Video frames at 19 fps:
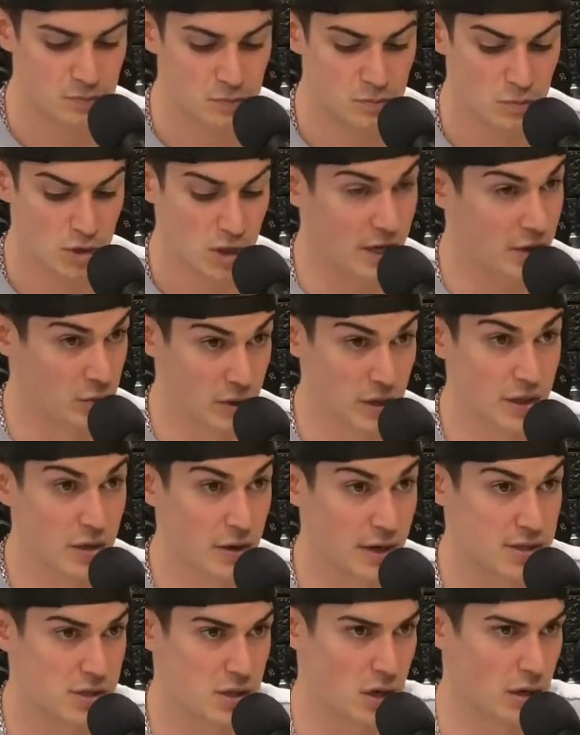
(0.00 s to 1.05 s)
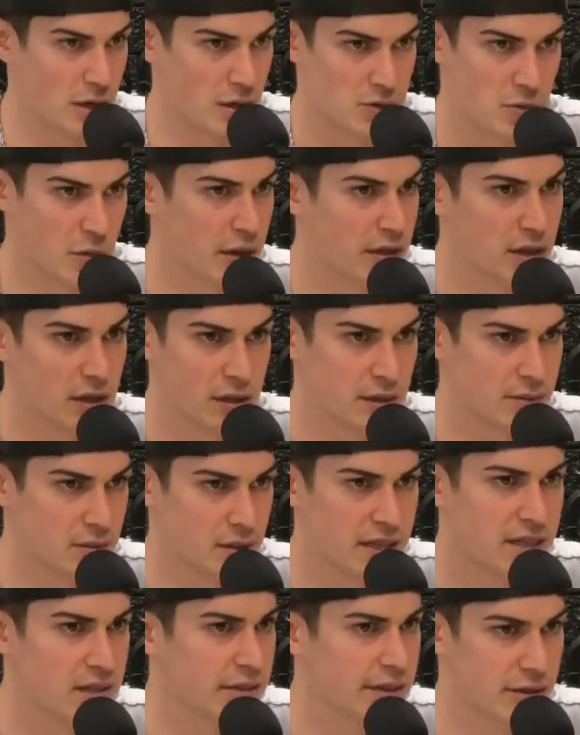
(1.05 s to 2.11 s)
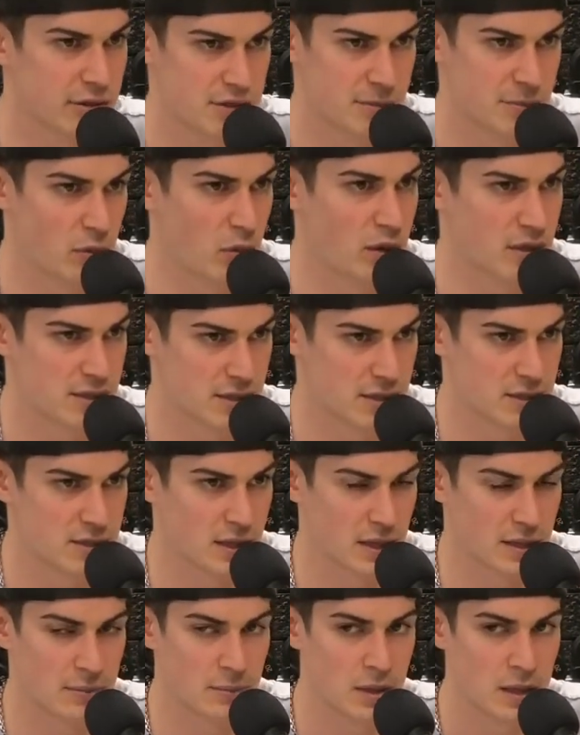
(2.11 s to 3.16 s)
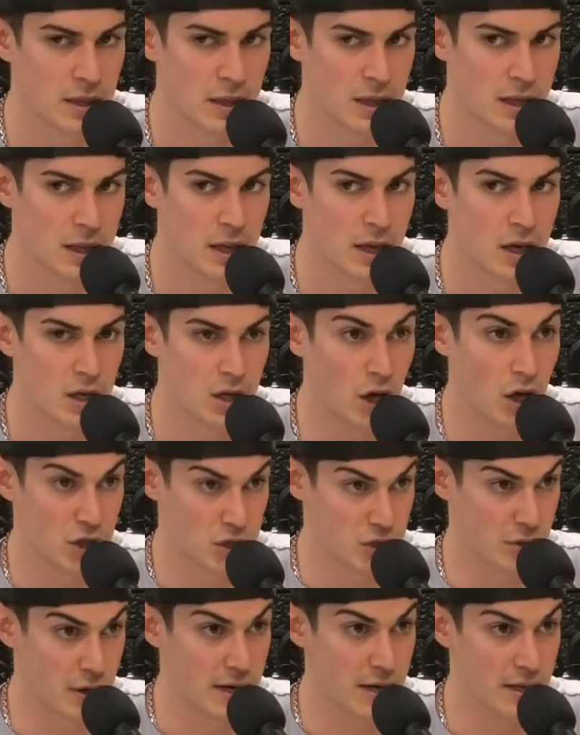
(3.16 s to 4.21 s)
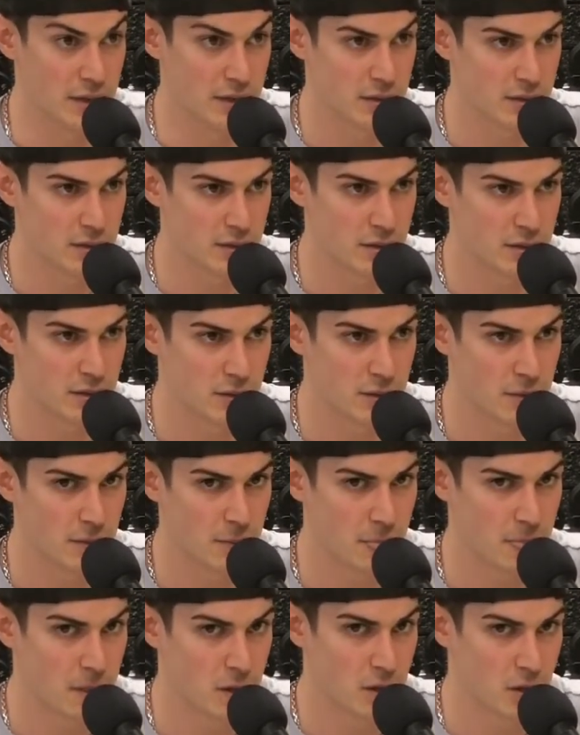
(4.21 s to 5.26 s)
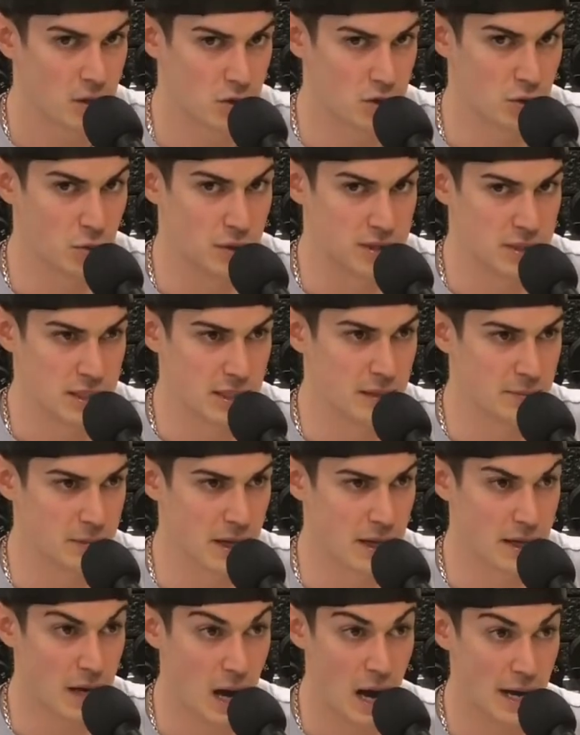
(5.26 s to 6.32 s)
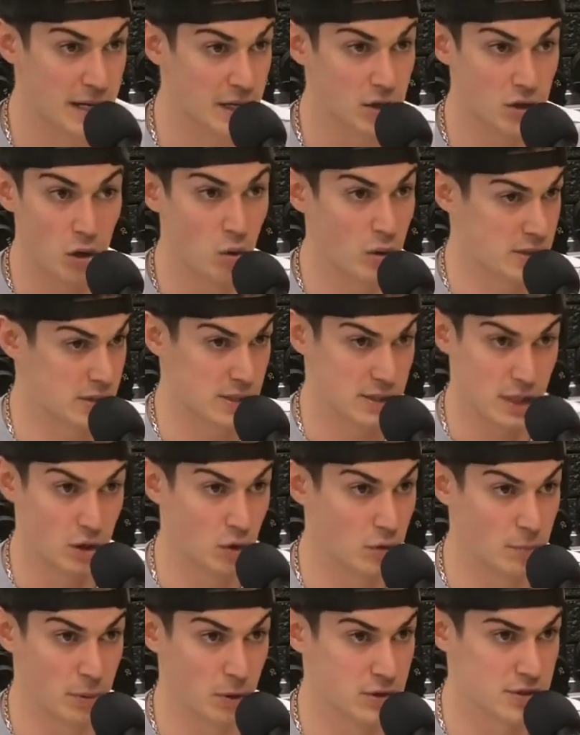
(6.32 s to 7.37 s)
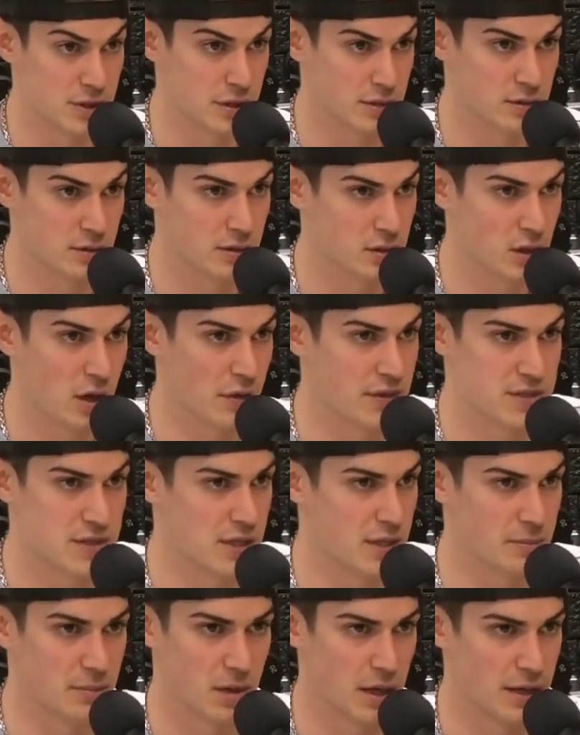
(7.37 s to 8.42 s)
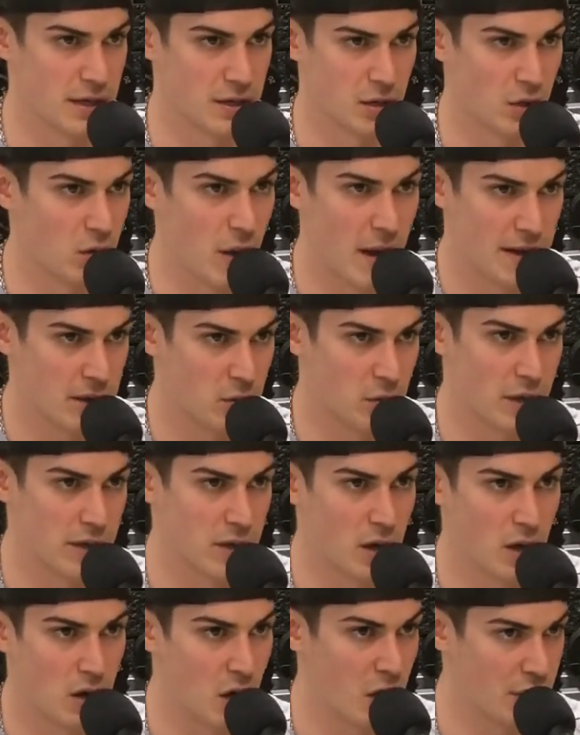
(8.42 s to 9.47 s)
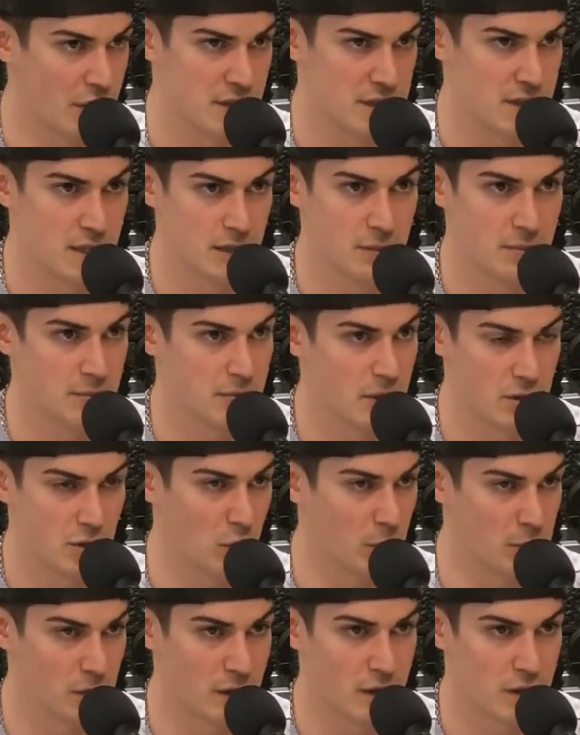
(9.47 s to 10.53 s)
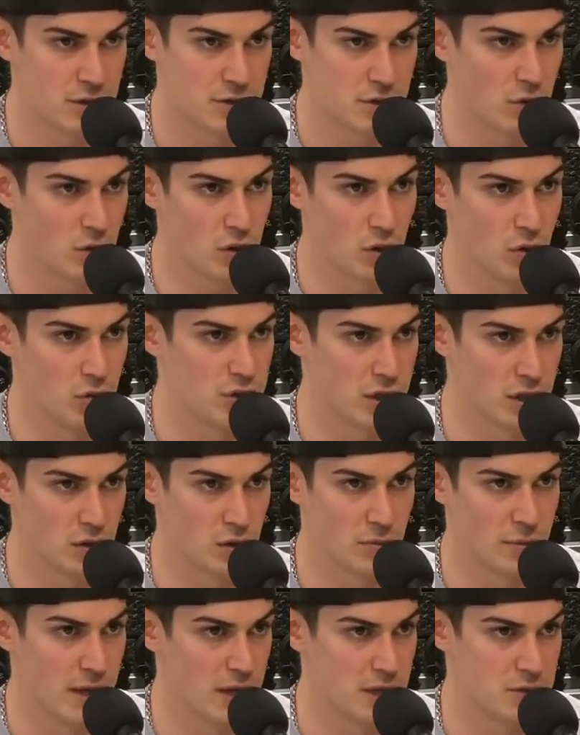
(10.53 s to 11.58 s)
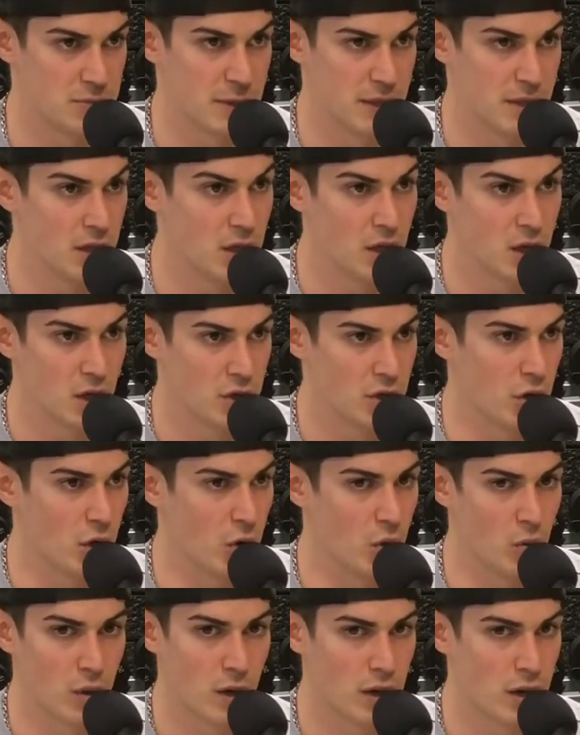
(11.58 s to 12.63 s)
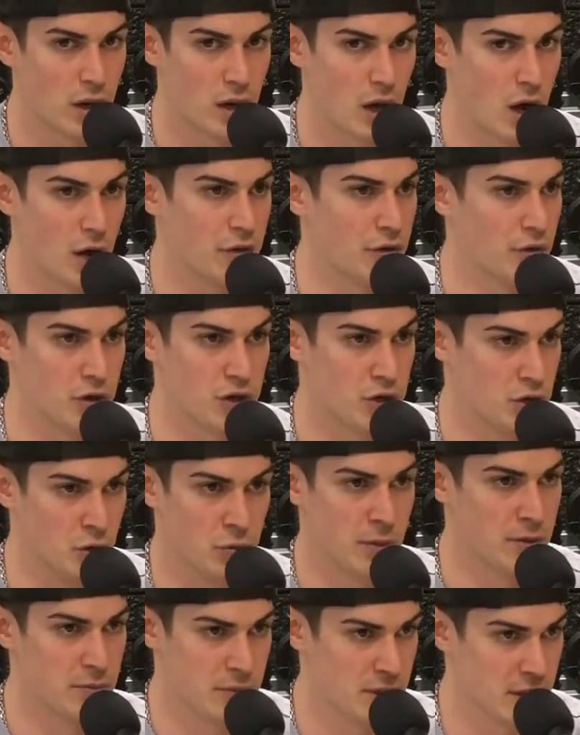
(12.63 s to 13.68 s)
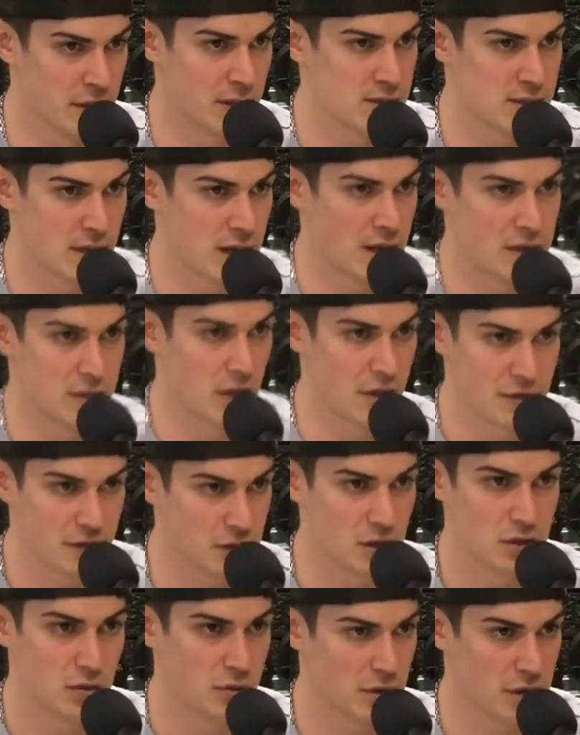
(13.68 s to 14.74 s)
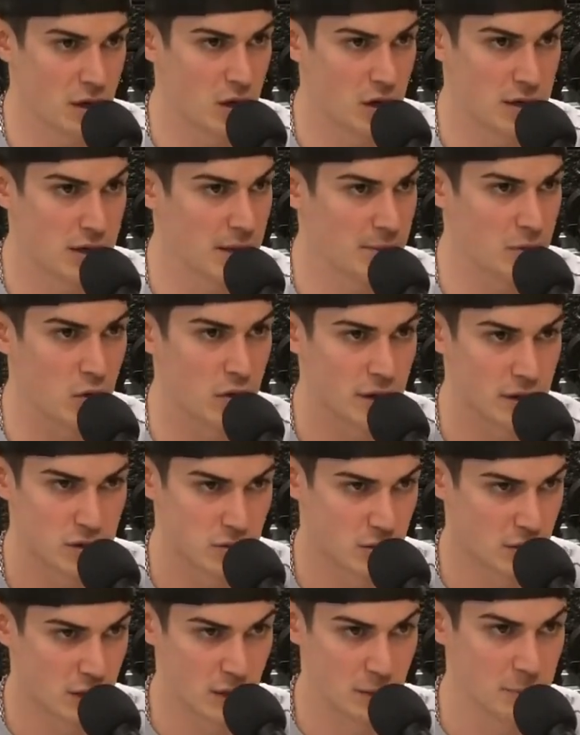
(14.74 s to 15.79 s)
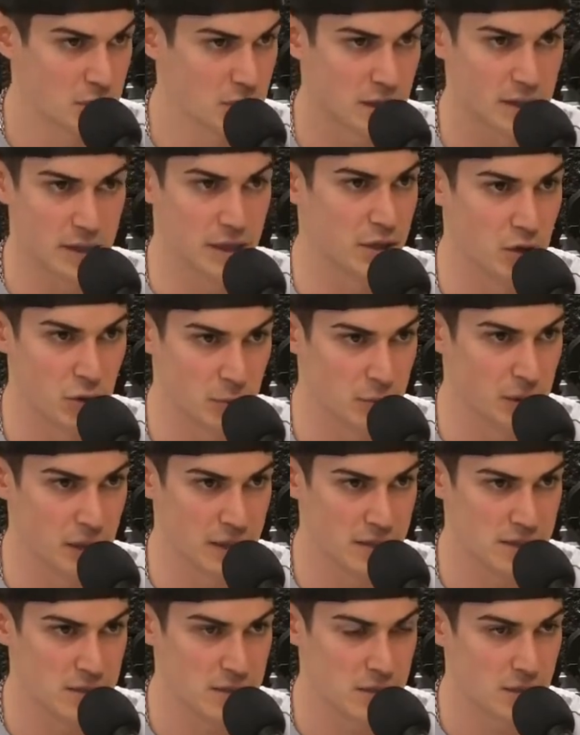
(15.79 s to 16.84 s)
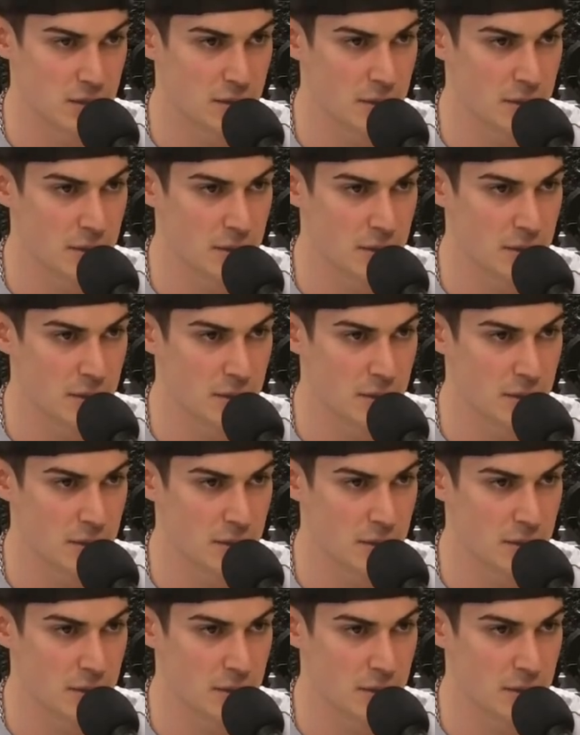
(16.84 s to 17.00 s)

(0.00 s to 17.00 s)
So I had a really great start. I was one of the league leaders in points at the time. Got traded to a team that I didn't know a single person on this team. I didn't know anyone on the team, no players, no coaching, no management, no other human beings that had nothing to do with hockey. I'm going into a completely new place.